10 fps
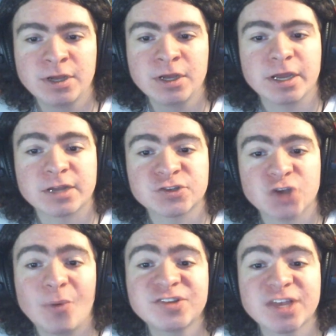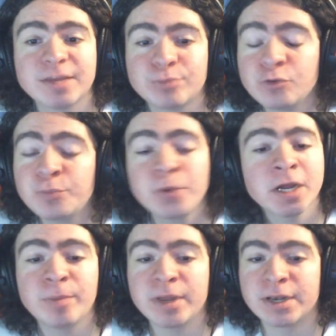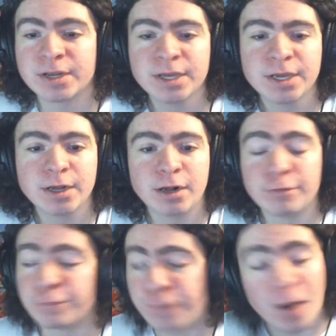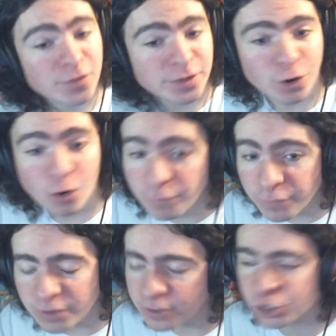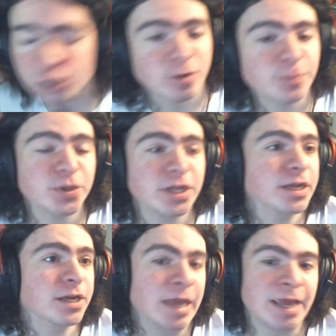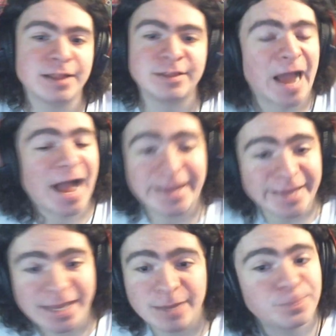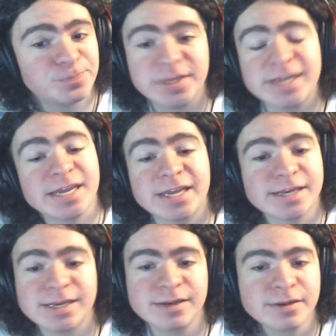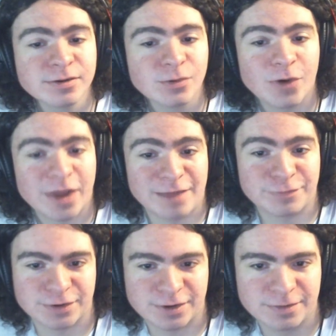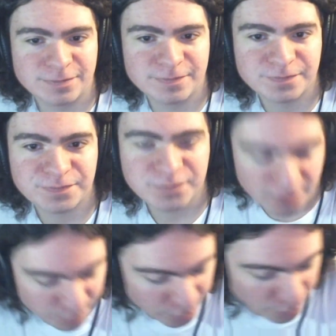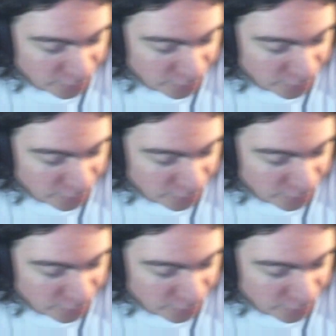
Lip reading: it is always a blue Pikmin falling over, tripping, dying, eaten, whatever. But we